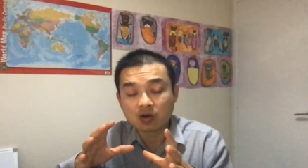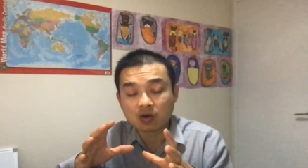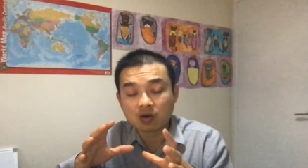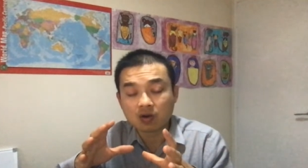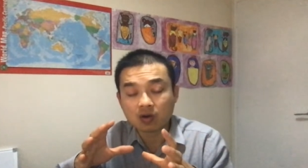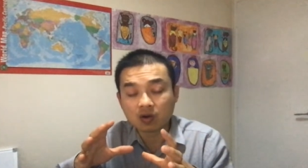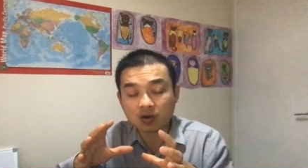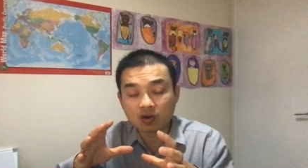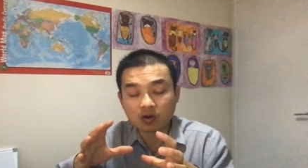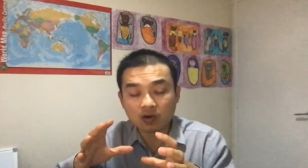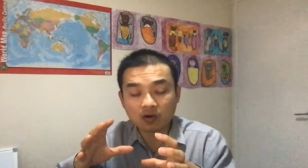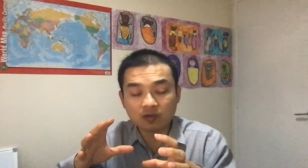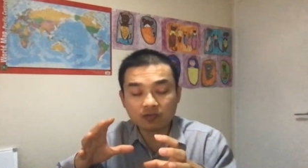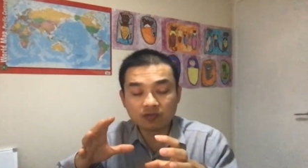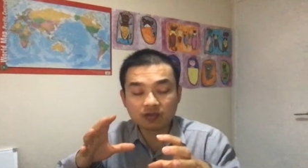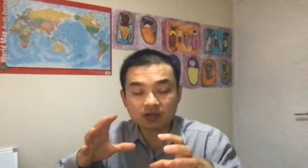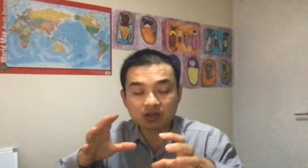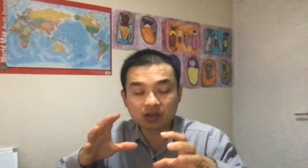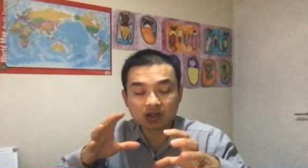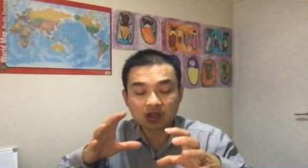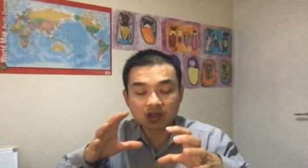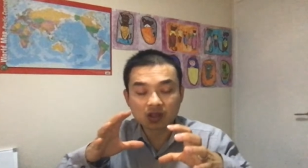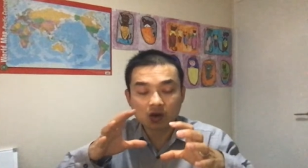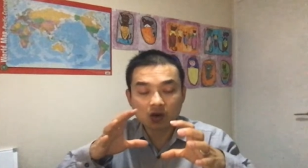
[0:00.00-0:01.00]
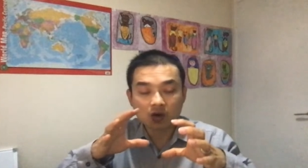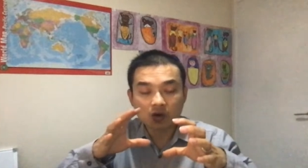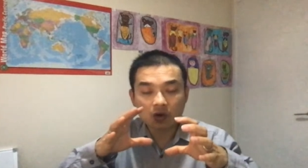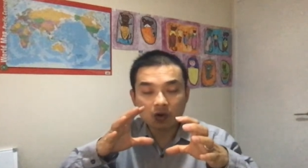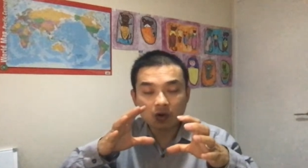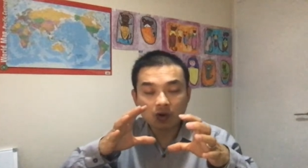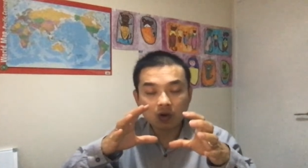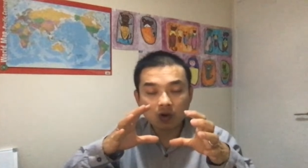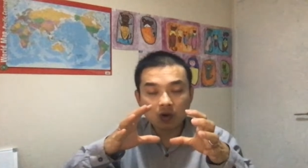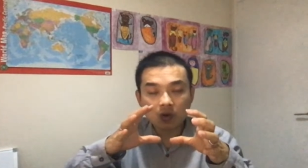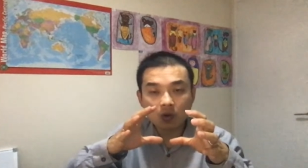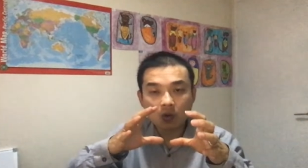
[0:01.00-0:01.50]
of the
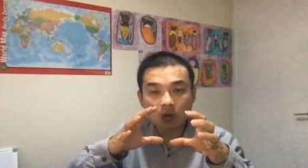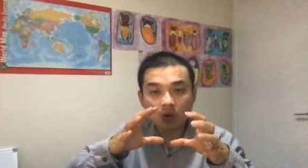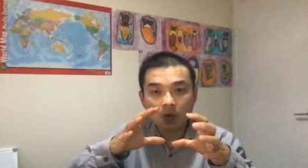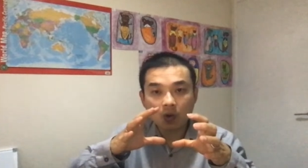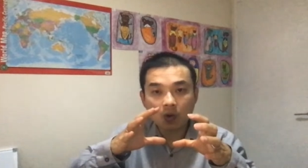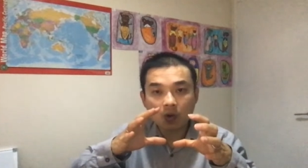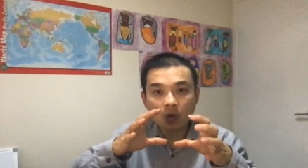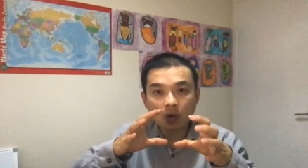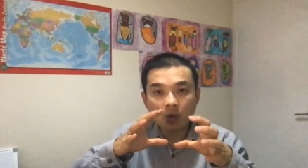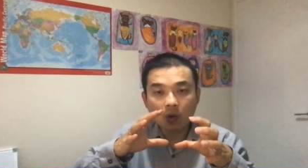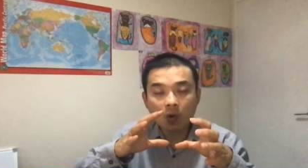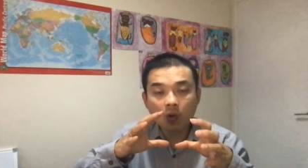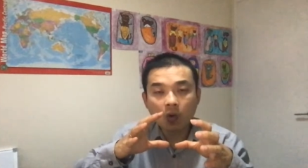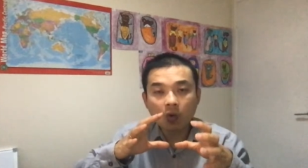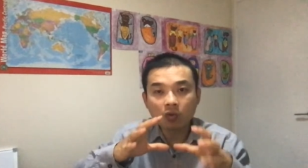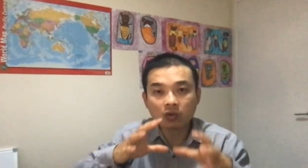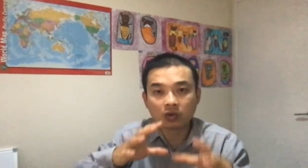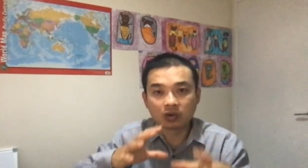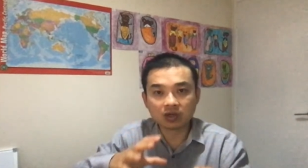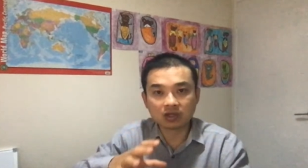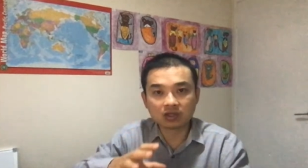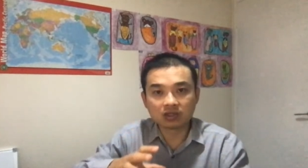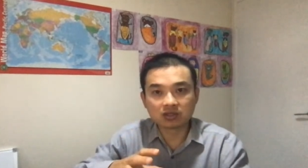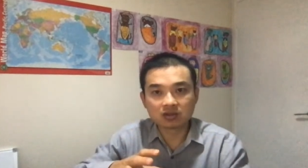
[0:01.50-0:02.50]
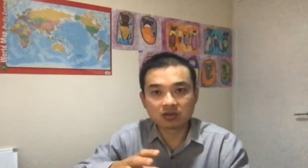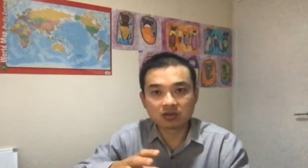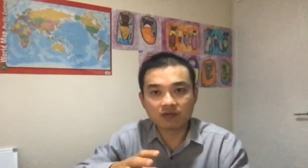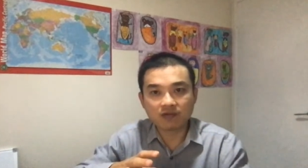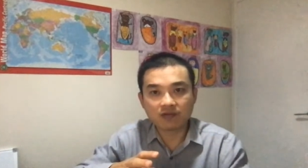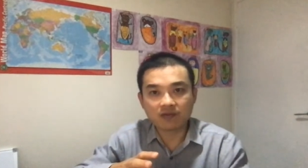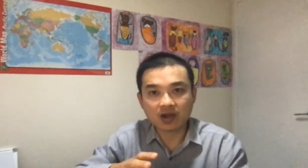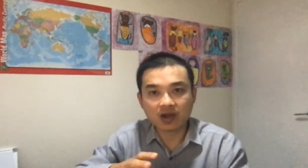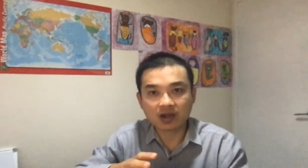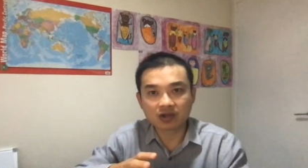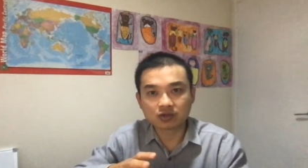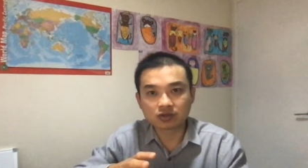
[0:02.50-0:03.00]
organs
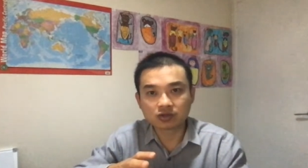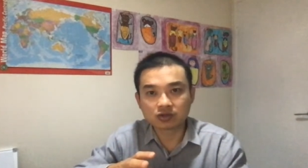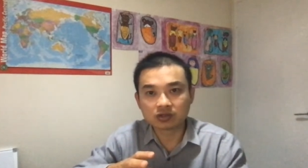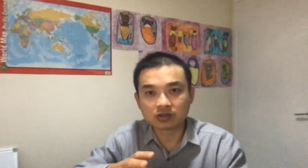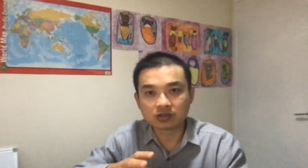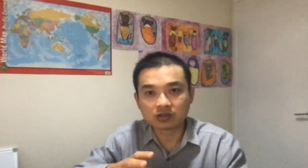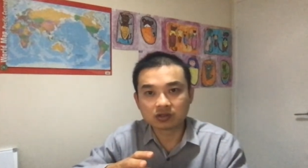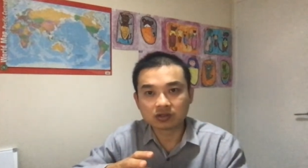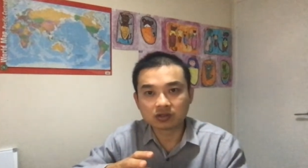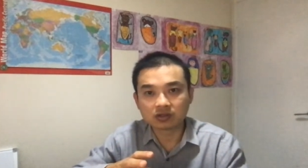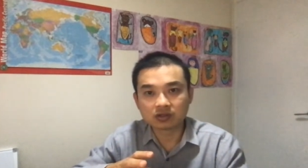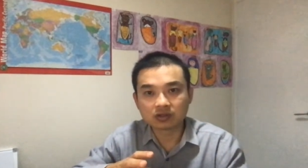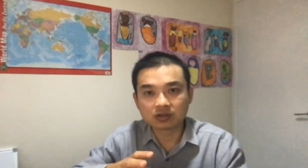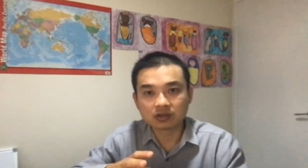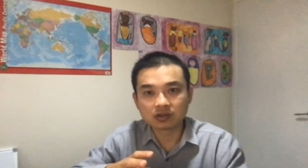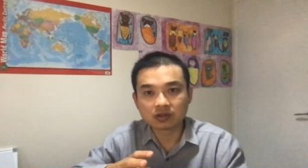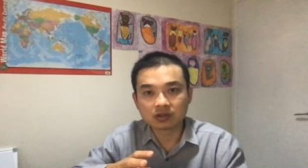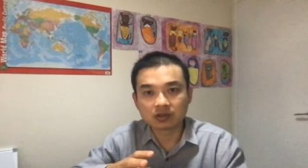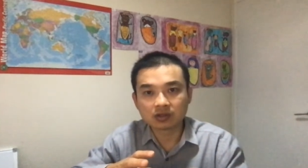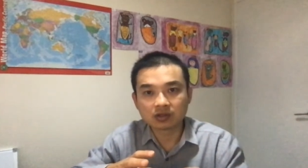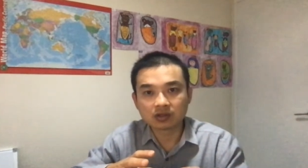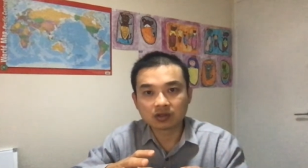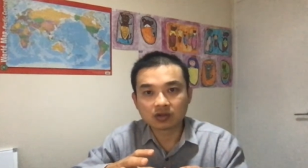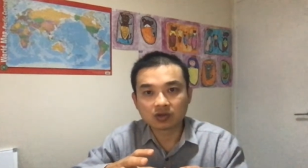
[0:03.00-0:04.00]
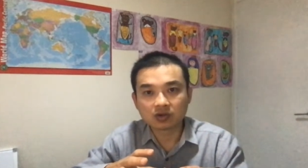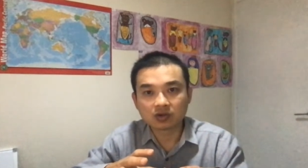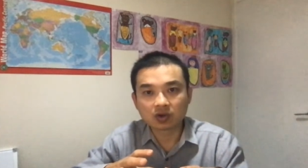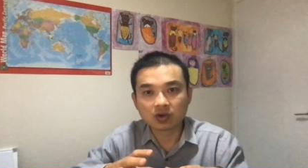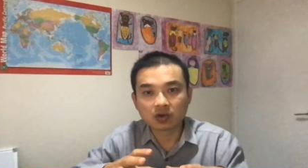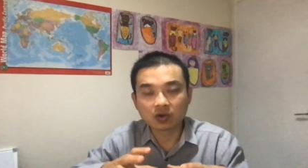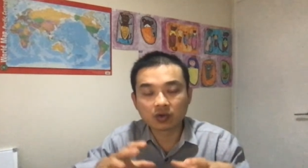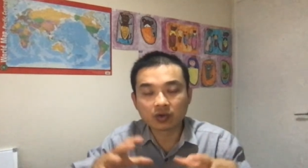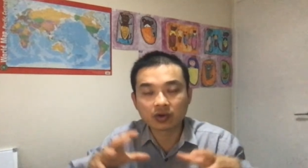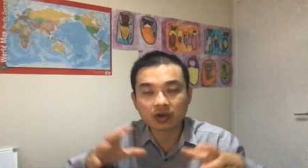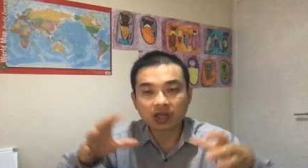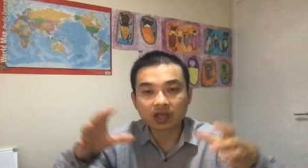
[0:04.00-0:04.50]
function
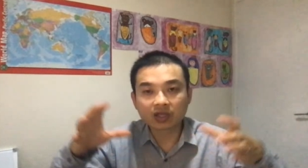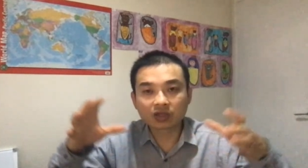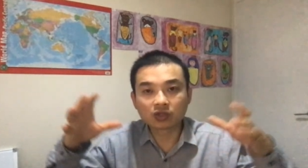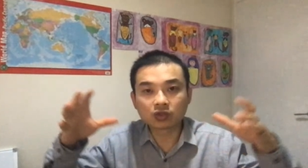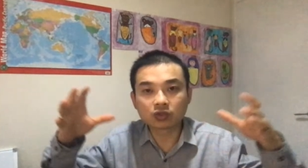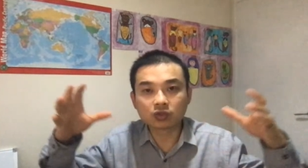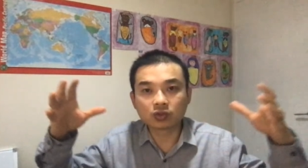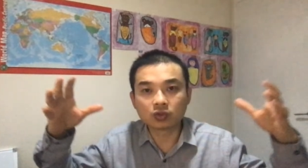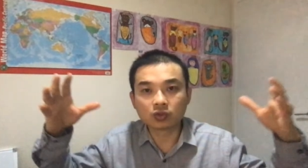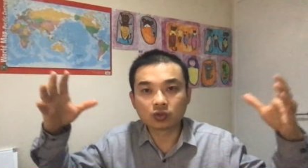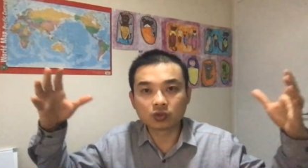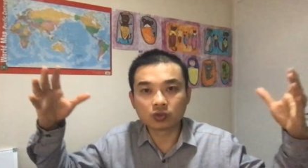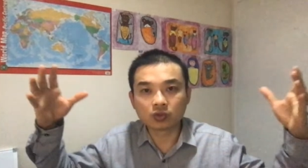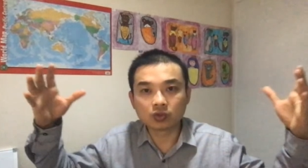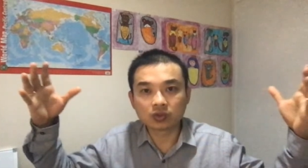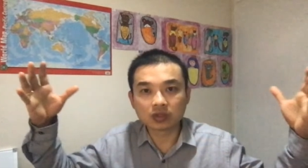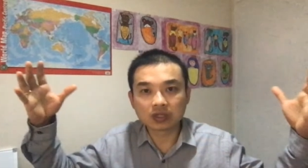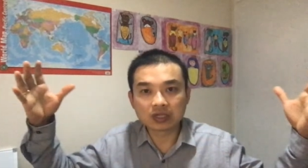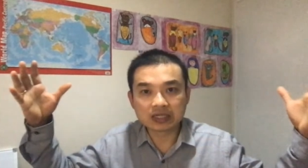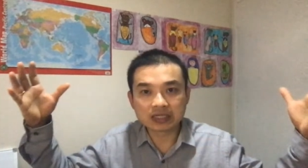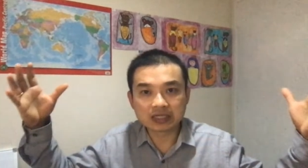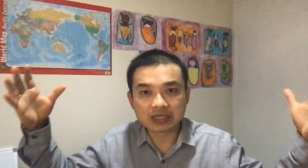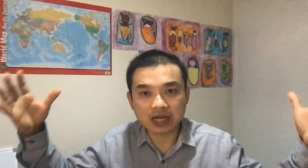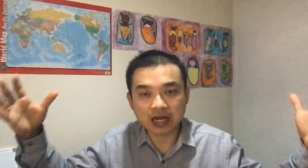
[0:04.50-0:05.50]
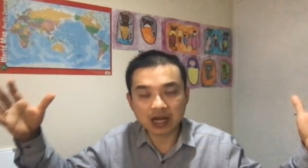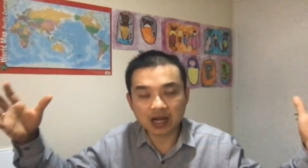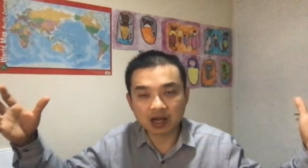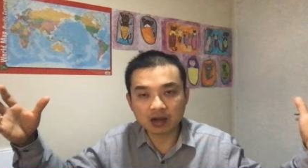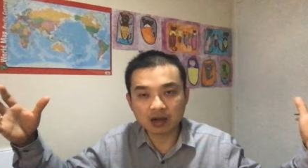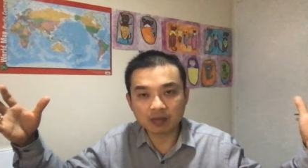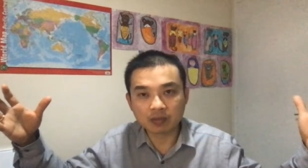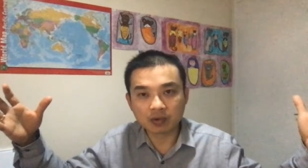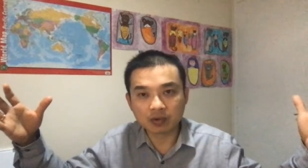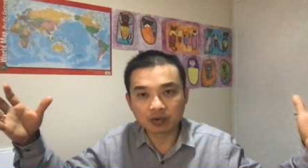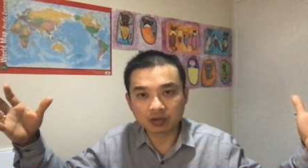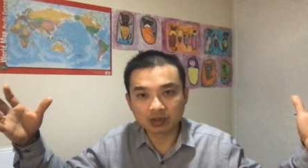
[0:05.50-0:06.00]
connect to the entire
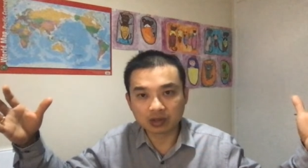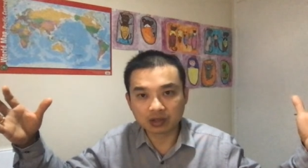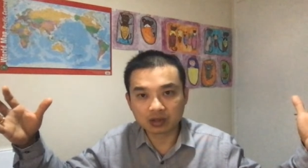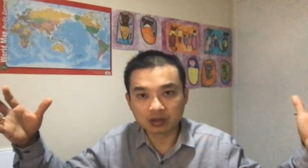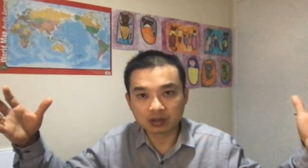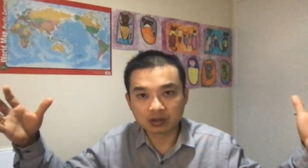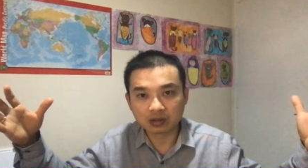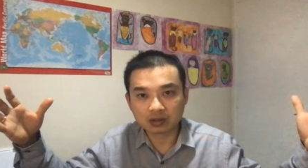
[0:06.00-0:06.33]
body.